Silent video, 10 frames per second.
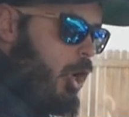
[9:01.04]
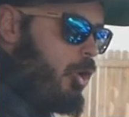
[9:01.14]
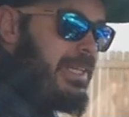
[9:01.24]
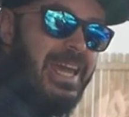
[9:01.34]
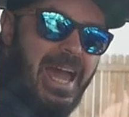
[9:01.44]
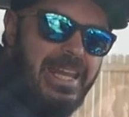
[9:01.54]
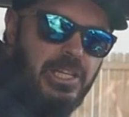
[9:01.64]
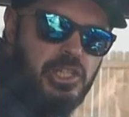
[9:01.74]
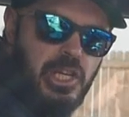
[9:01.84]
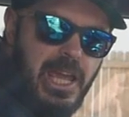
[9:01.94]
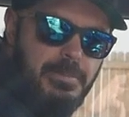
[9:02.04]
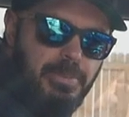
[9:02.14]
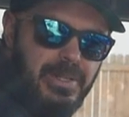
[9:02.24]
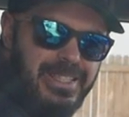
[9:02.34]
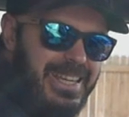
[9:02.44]
organic shape.
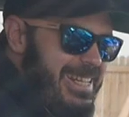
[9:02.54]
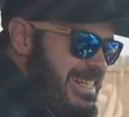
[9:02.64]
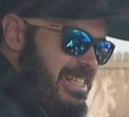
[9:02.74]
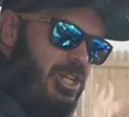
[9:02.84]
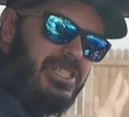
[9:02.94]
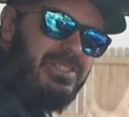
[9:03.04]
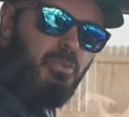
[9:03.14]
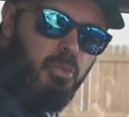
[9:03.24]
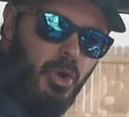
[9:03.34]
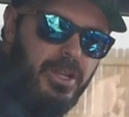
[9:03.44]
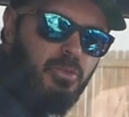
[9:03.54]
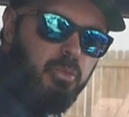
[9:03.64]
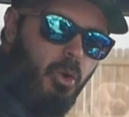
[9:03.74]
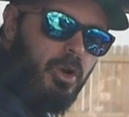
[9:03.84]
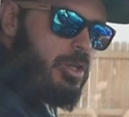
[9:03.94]
It just wouldn't work